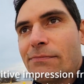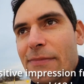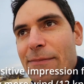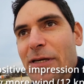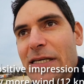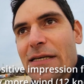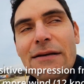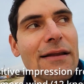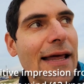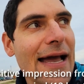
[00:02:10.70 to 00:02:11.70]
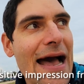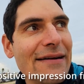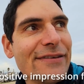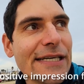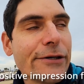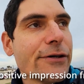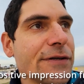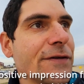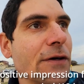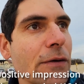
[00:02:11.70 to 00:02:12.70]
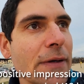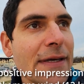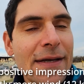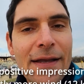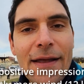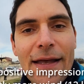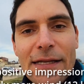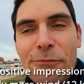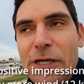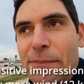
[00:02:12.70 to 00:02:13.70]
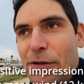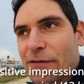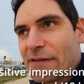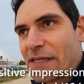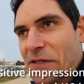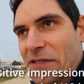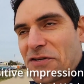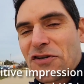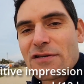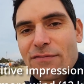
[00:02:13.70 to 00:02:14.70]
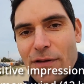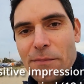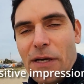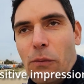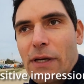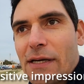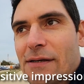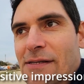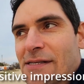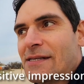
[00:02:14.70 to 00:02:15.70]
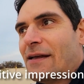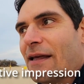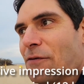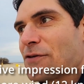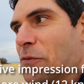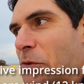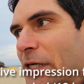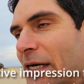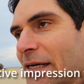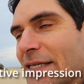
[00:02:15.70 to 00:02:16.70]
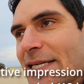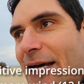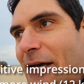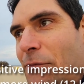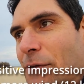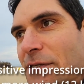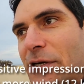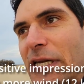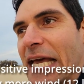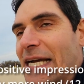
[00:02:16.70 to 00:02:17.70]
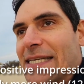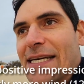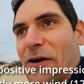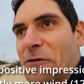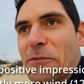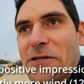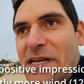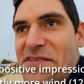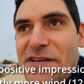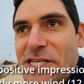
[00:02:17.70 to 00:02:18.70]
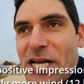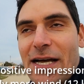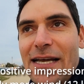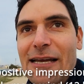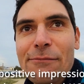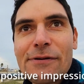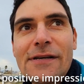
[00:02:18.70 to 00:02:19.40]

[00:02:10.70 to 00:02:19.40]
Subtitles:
maybe like half an hour or so. Had pretty perfect conditions for the big wing. It was super nice. I was connecting almost every jibe.